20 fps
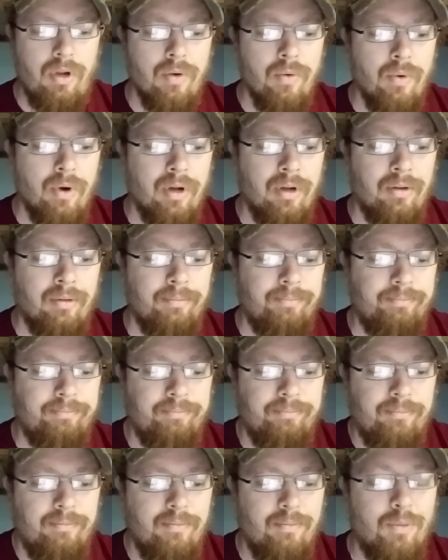Well,
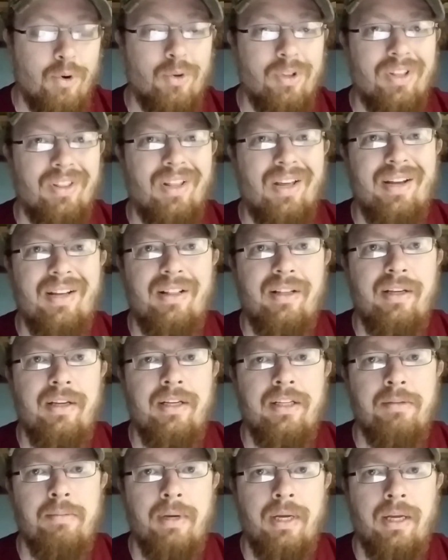more than likely
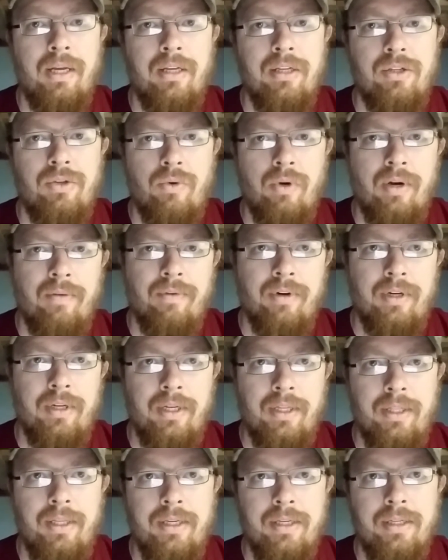it's because whoever
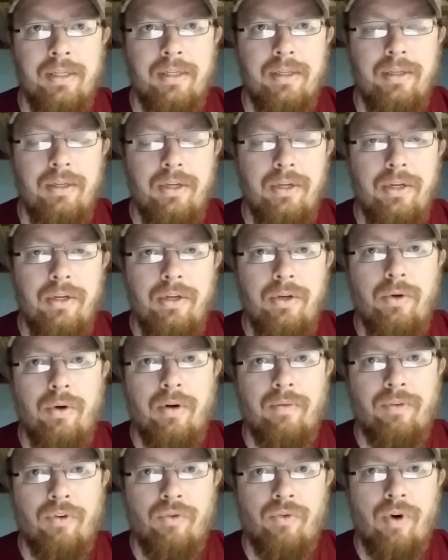did this,
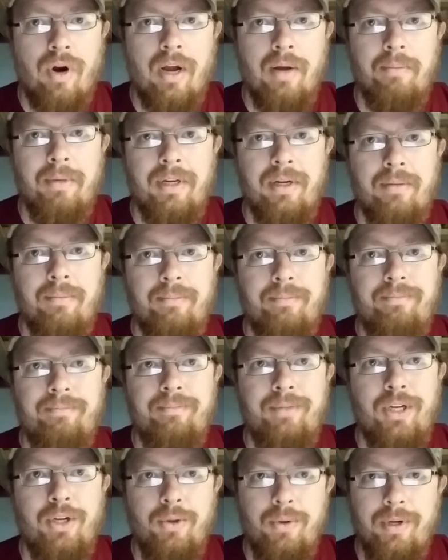whoever robbed him,
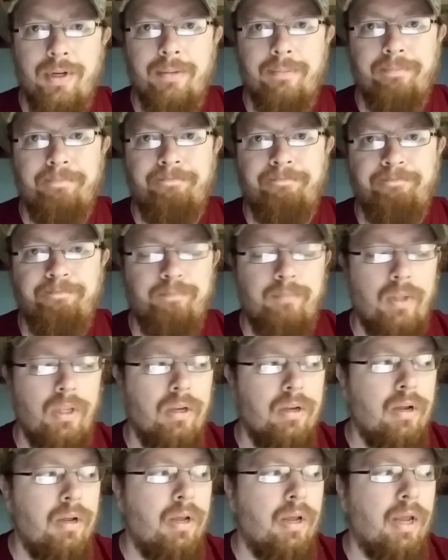knew him
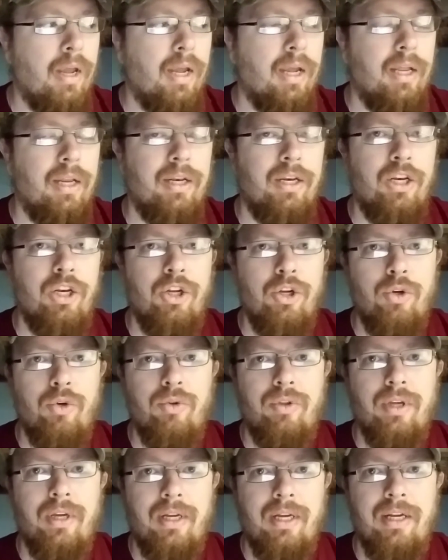and knew
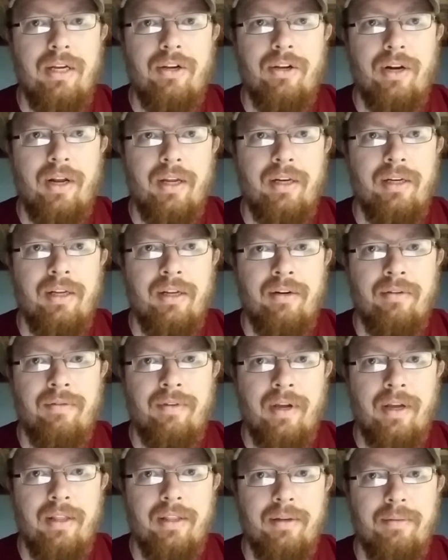that he could
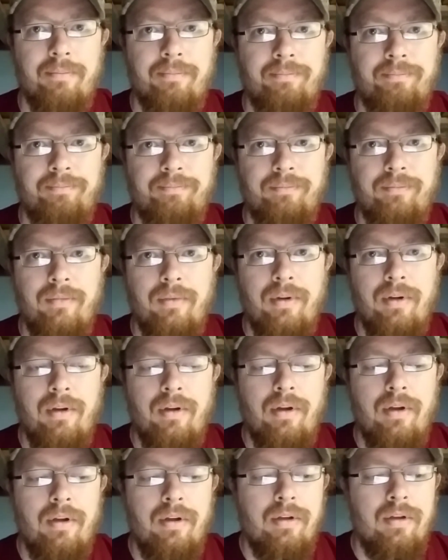identify them.
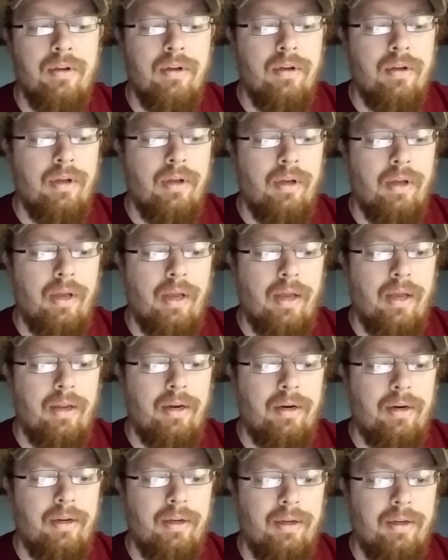
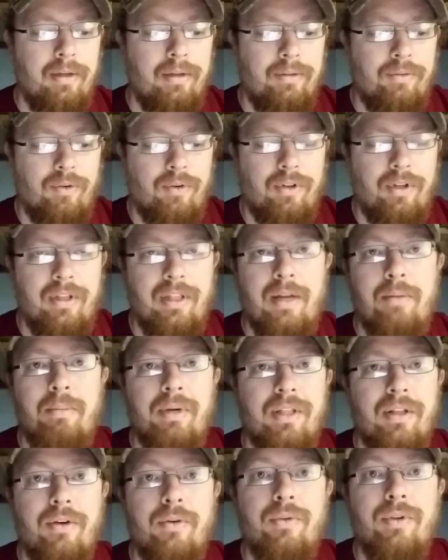And really that'd
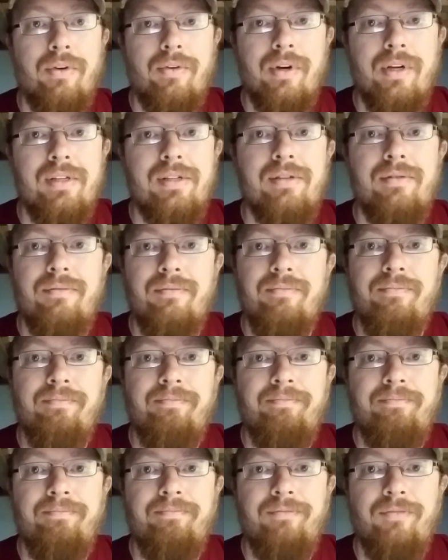be the only reason
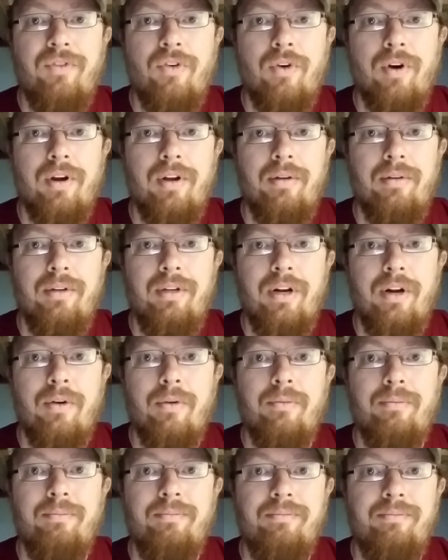for him, you know,